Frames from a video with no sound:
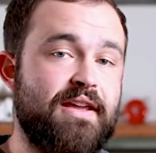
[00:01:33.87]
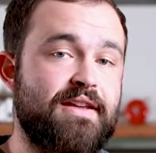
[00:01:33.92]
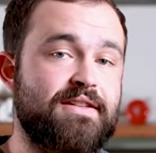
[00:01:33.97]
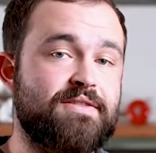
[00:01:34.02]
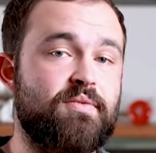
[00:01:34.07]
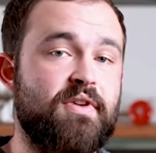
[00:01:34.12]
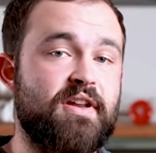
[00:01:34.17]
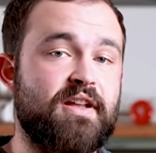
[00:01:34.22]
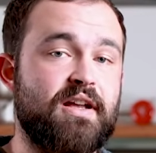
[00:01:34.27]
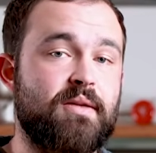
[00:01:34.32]

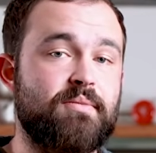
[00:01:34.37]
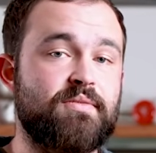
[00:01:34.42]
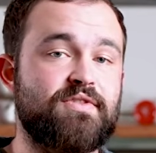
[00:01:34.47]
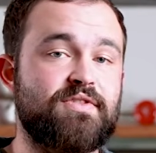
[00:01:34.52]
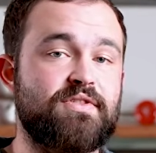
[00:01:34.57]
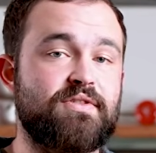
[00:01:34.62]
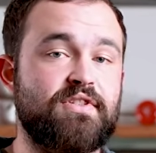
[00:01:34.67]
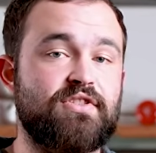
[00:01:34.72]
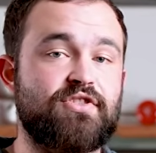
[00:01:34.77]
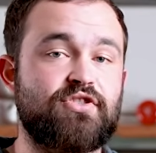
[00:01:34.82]
is when it comes
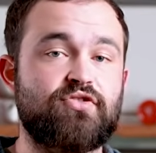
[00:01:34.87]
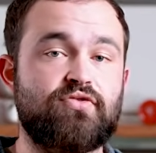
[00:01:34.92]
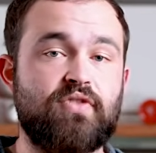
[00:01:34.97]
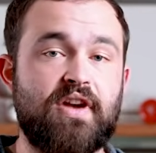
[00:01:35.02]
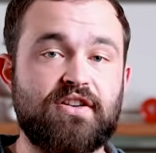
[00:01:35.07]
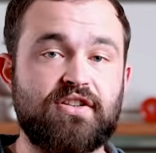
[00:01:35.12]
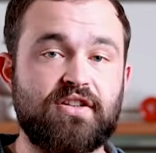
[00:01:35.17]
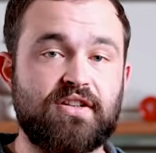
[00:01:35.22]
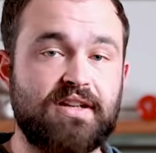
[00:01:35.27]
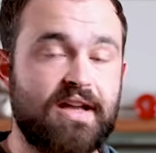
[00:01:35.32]
to its
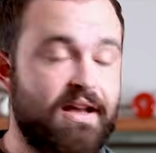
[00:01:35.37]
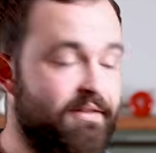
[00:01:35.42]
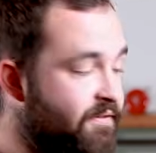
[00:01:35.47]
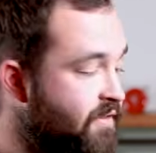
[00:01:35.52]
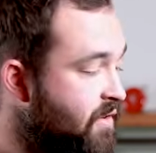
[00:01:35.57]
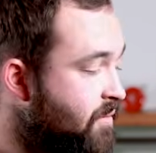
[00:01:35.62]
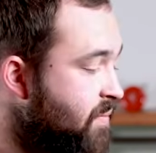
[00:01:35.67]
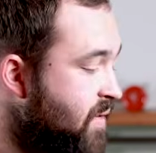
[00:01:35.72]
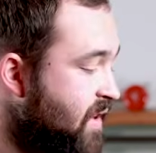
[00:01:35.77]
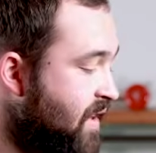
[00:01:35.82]
stretch and comfort,